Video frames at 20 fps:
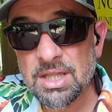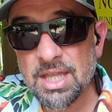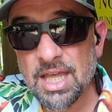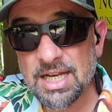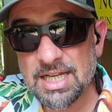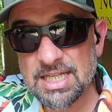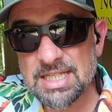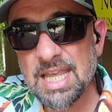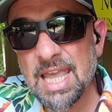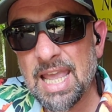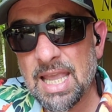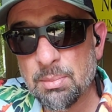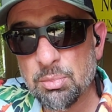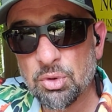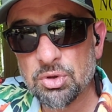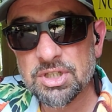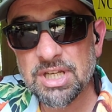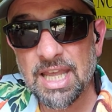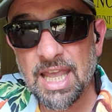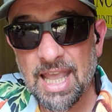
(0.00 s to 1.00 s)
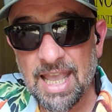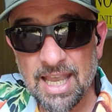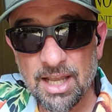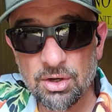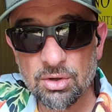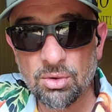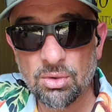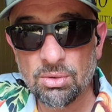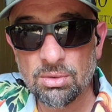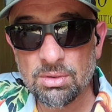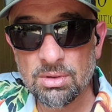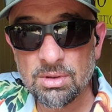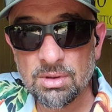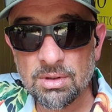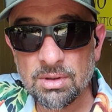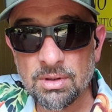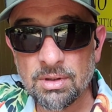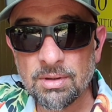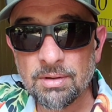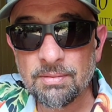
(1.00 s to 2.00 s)
that is able to handle
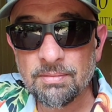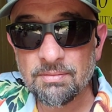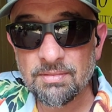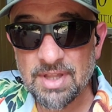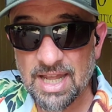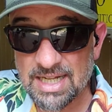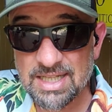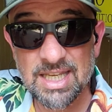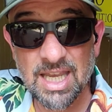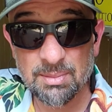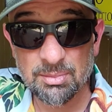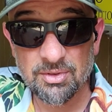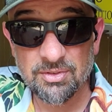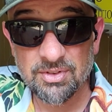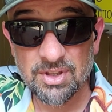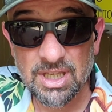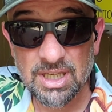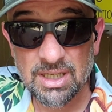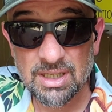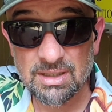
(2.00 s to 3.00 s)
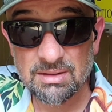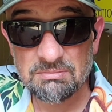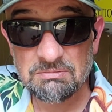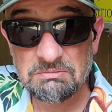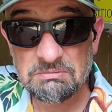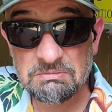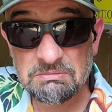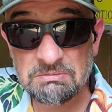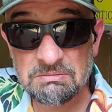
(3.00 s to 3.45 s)
that type of thing.